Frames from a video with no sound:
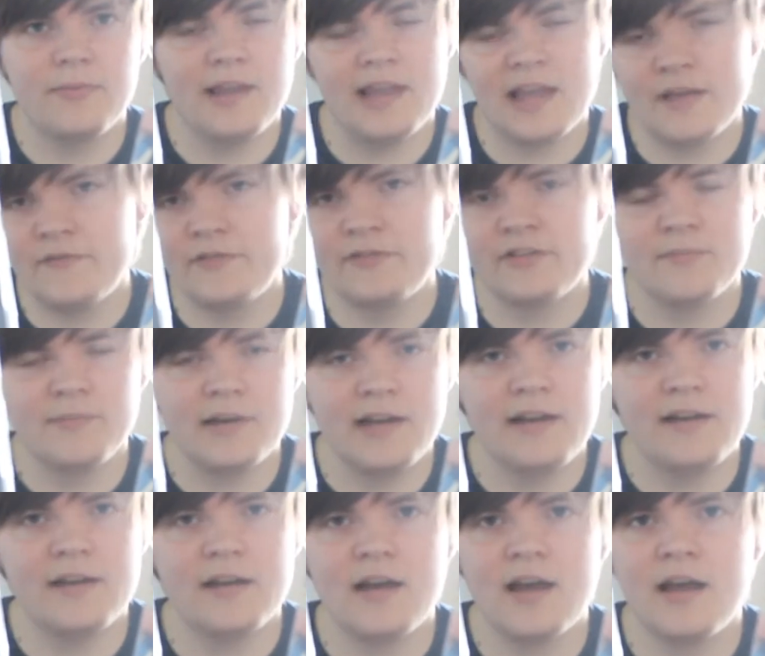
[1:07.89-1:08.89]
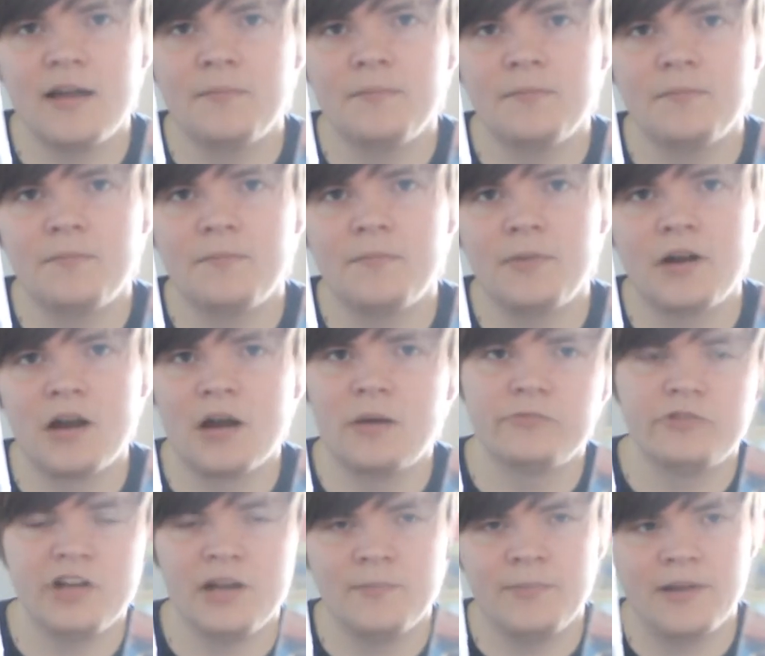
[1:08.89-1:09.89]
every gym leader and
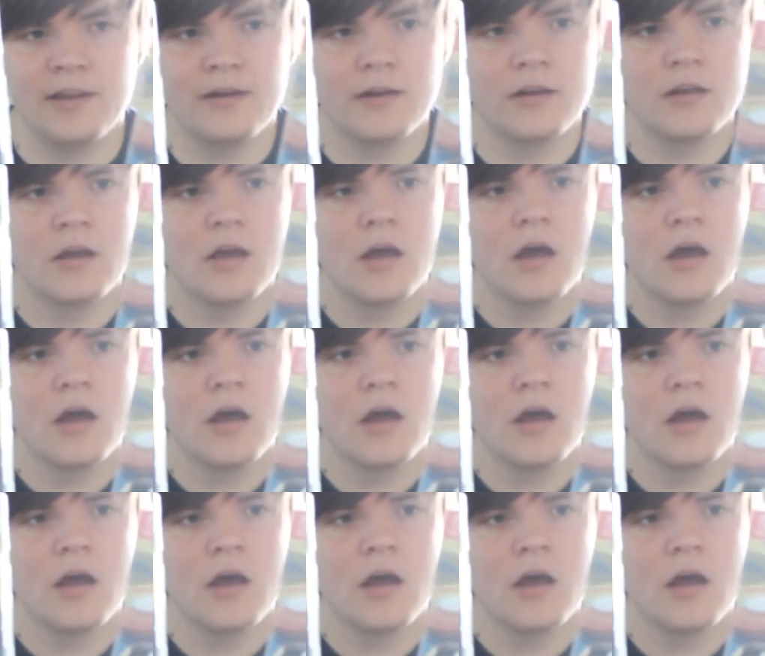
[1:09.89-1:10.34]
become champion.